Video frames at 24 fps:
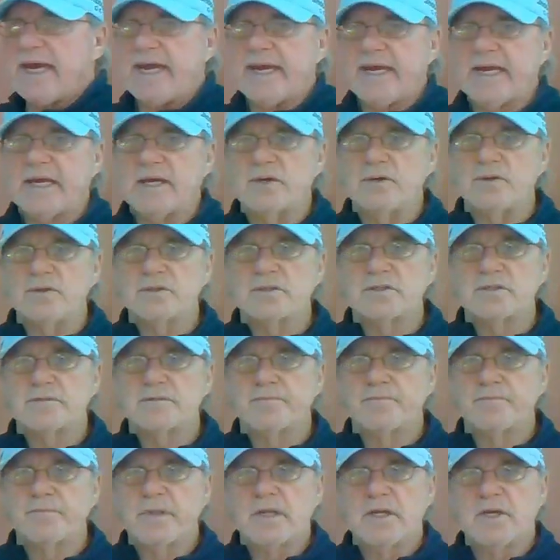angles.
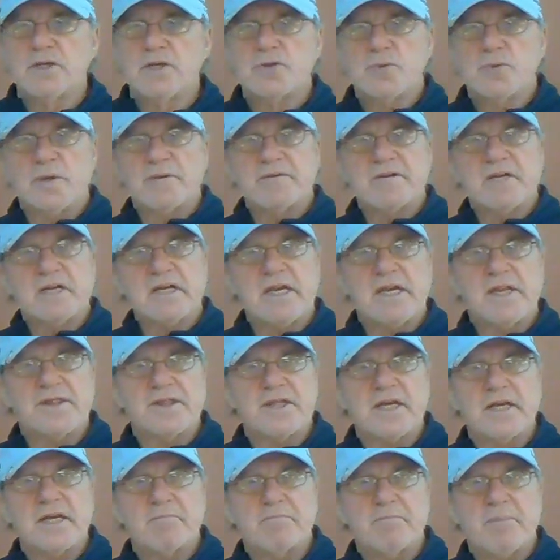So we have to kind of
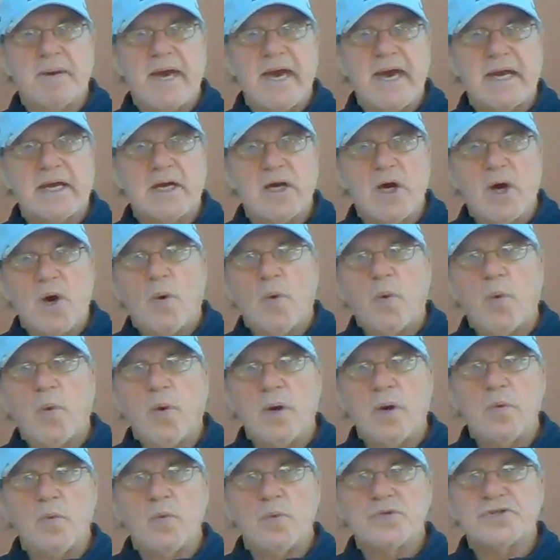think back,
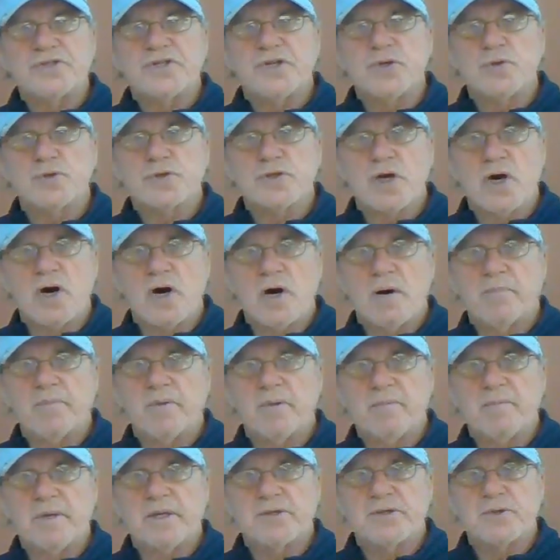what was those
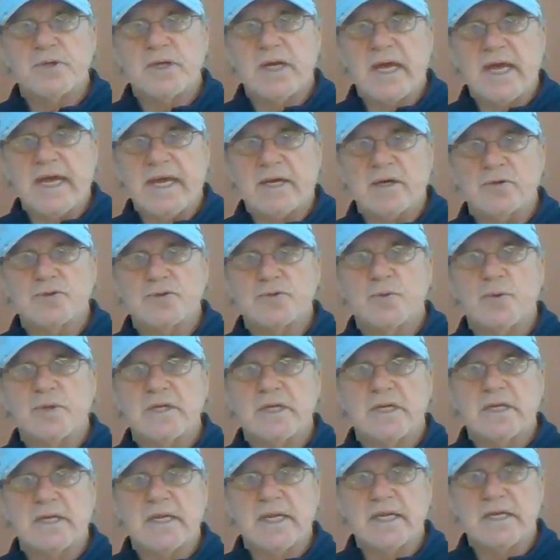complementary angles? What
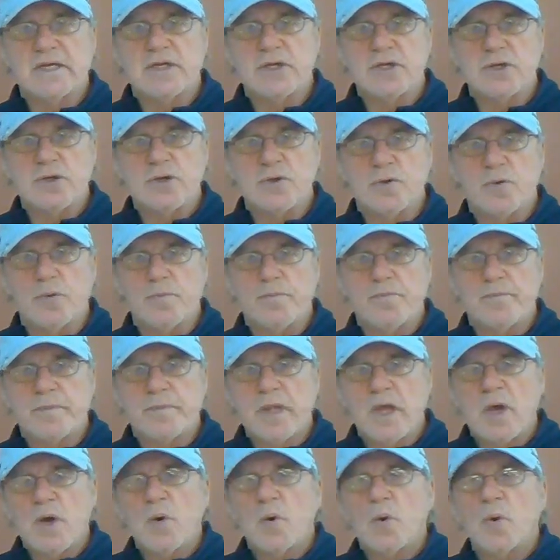did they do?
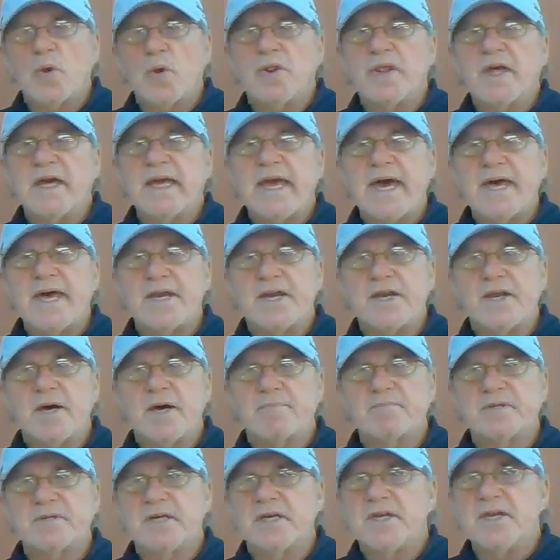Well, they added up to